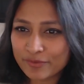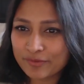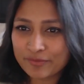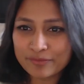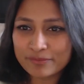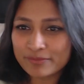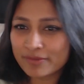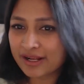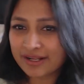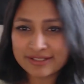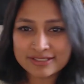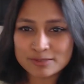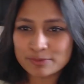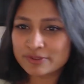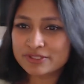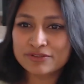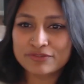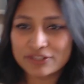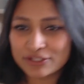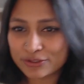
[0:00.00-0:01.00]
my
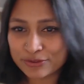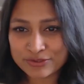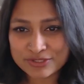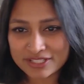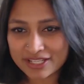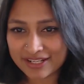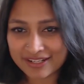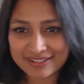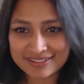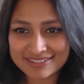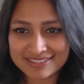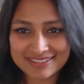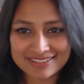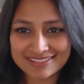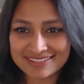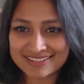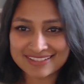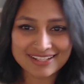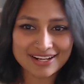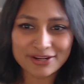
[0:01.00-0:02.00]
specific use case
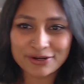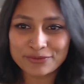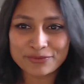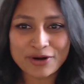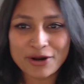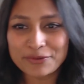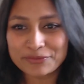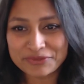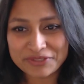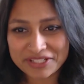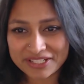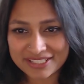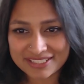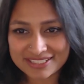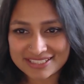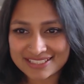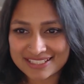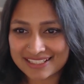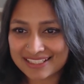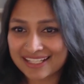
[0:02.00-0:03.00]
is like around
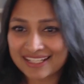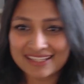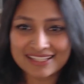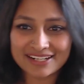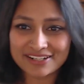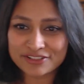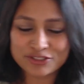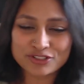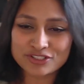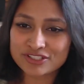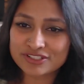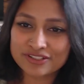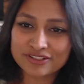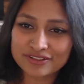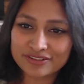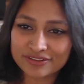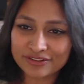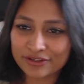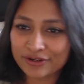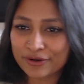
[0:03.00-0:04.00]
this," and then they're just,
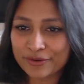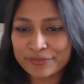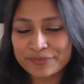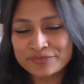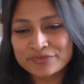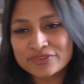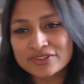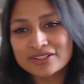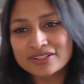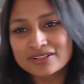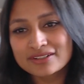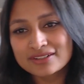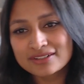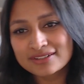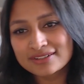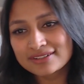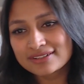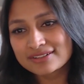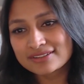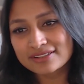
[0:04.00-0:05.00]

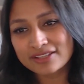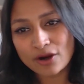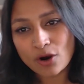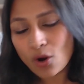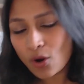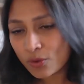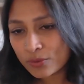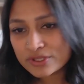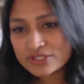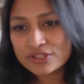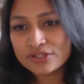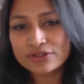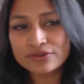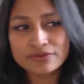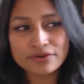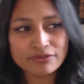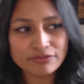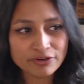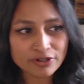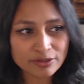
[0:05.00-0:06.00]
they're always going to
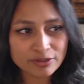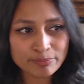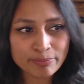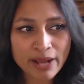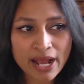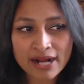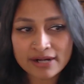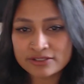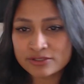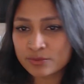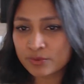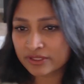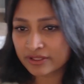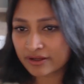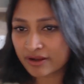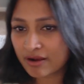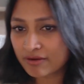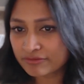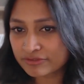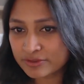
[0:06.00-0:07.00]
revert back to what they're
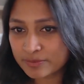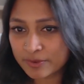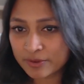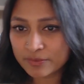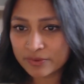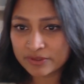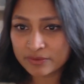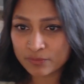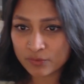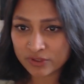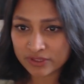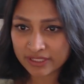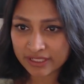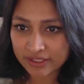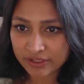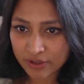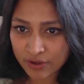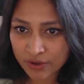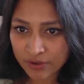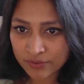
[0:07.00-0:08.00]
comfortable with and what they
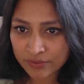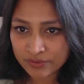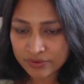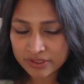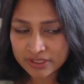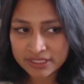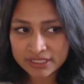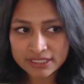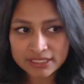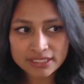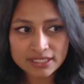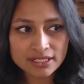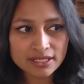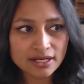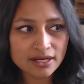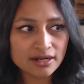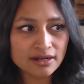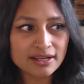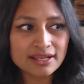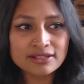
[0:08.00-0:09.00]
know.
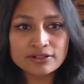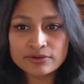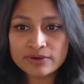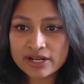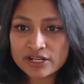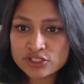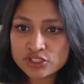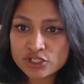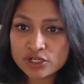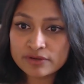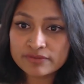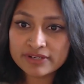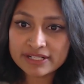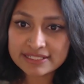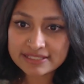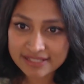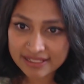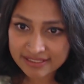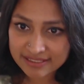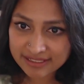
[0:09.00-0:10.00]
Iteration of
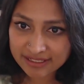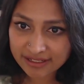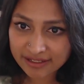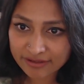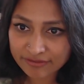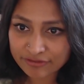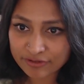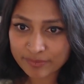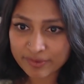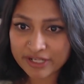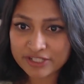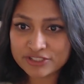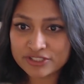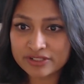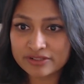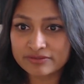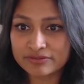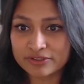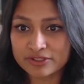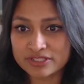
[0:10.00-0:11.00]
existing
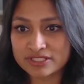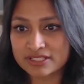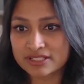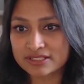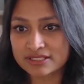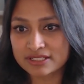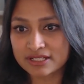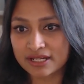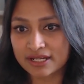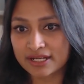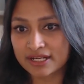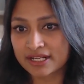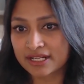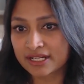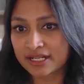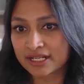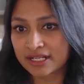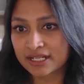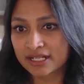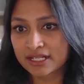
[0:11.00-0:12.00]
information versus like,
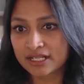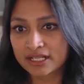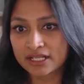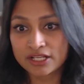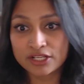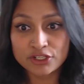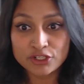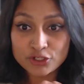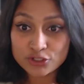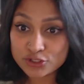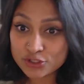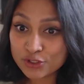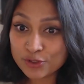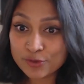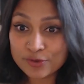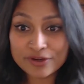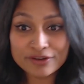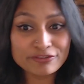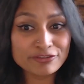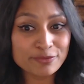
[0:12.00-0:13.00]
here's
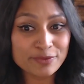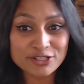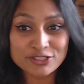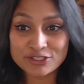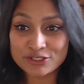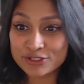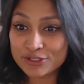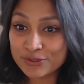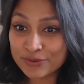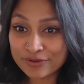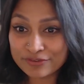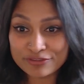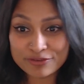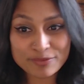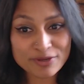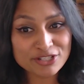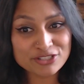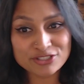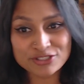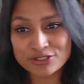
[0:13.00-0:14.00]
new information, new
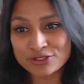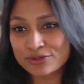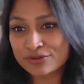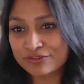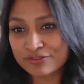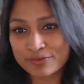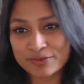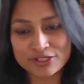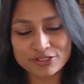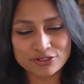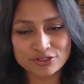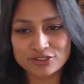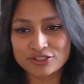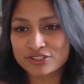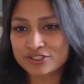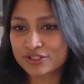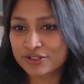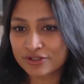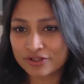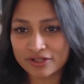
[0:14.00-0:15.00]
information, new information. You're
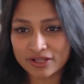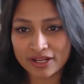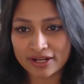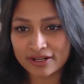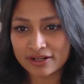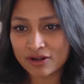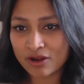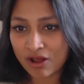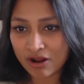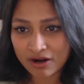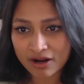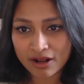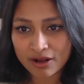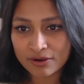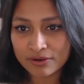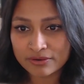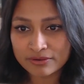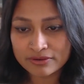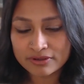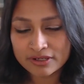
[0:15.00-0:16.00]
just gonna like clock
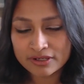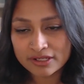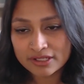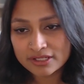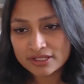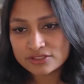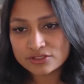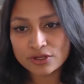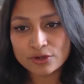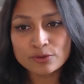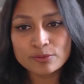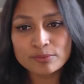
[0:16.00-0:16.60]
out. So I don't